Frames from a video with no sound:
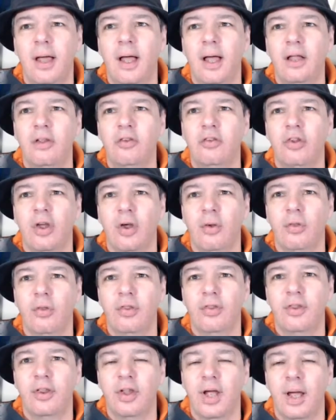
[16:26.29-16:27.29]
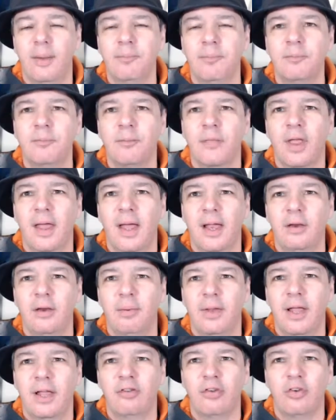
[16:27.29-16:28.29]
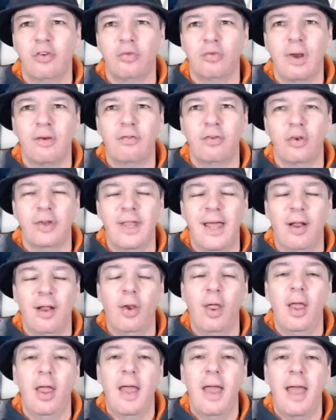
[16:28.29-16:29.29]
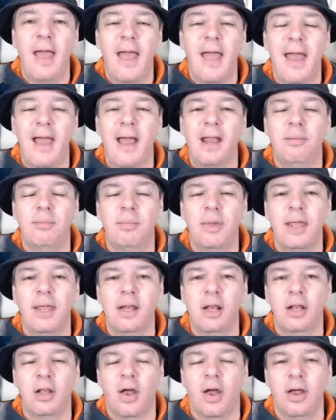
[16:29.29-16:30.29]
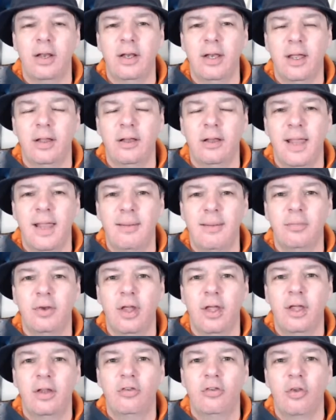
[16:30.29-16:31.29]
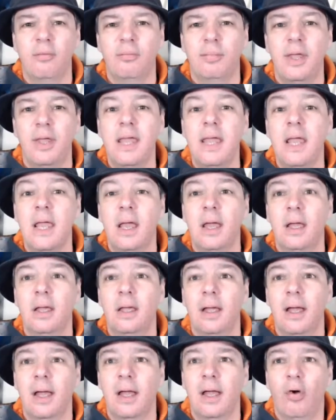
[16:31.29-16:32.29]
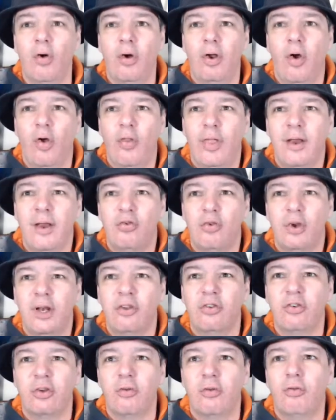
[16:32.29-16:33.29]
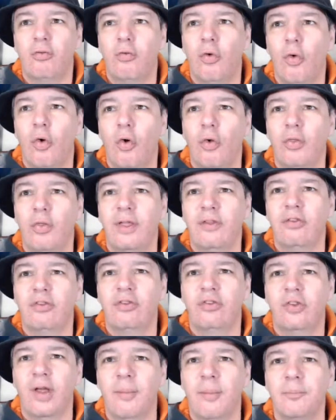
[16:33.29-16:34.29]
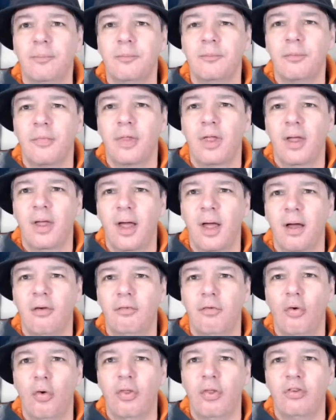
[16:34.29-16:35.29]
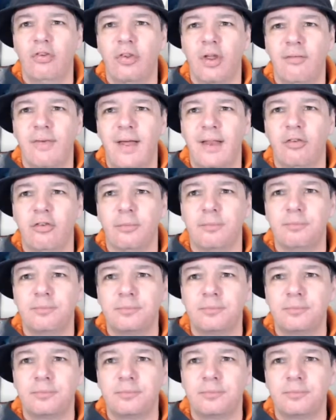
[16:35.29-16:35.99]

So that and players such as Rafa Nadal had been named to be or on the entry list for this event.